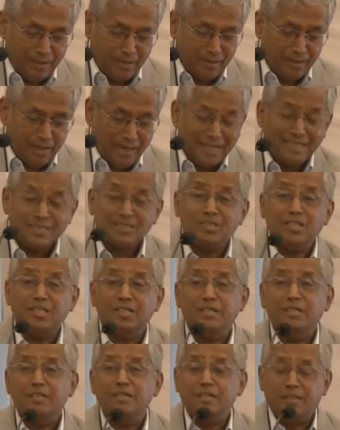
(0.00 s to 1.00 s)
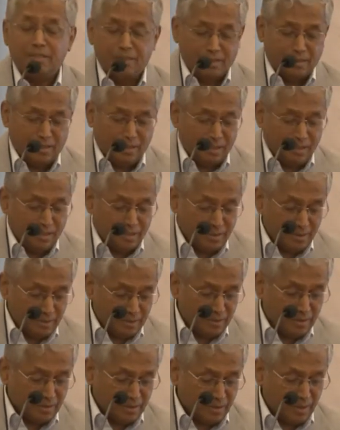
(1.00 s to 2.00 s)
The last thing,
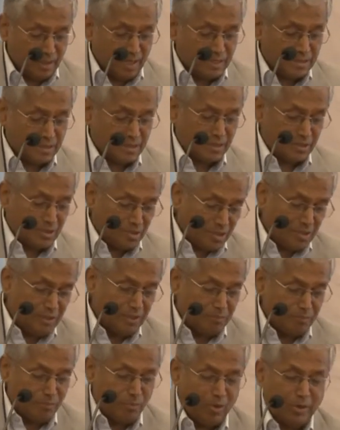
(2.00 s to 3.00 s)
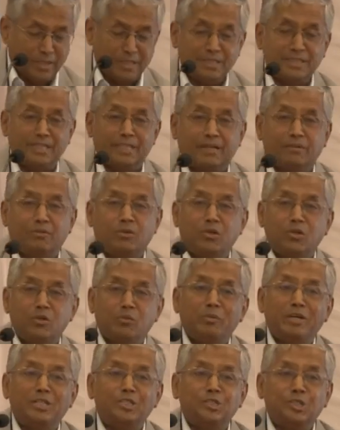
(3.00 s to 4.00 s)
uh, the last three points that I want to
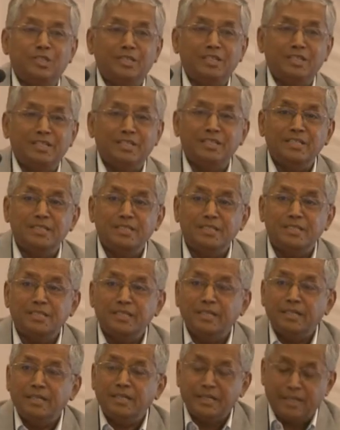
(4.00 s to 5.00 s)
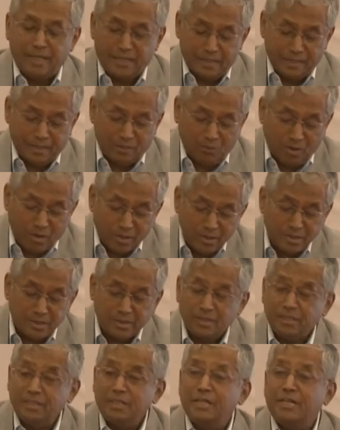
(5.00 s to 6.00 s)
mention is that there
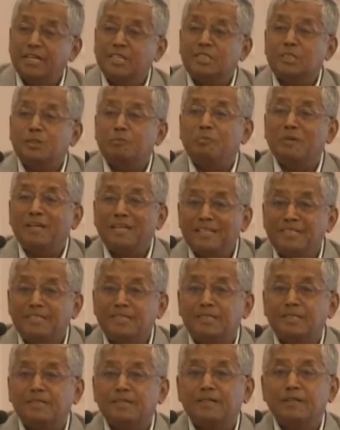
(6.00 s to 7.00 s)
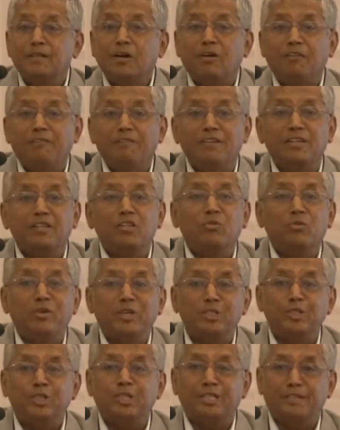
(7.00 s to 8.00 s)
was a spirit of
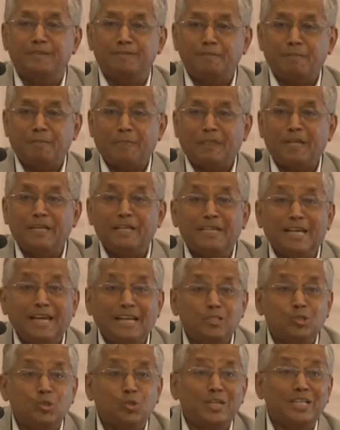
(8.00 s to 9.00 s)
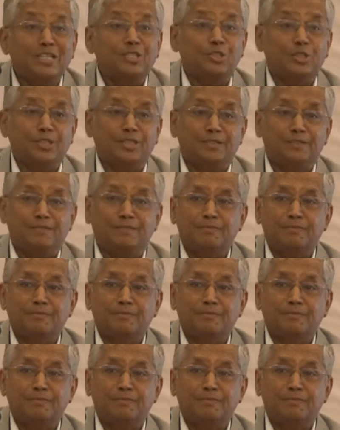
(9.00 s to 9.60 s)
innovation in education.